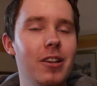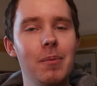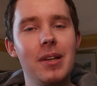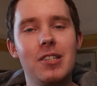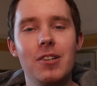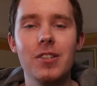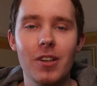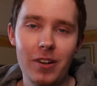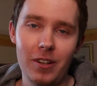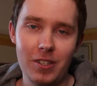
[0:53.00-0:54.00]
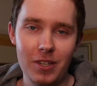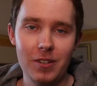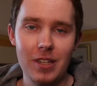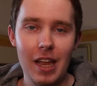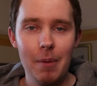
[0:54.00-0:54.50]
it's Tutorial
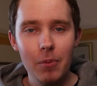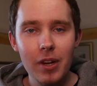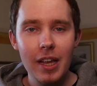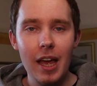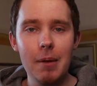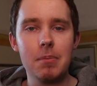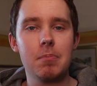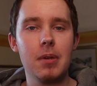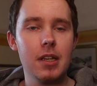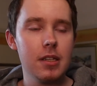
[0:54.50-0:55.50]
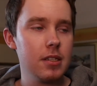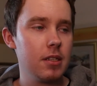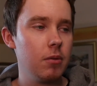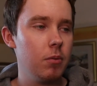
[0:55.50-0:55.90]
Tuesday. I'm really hyped because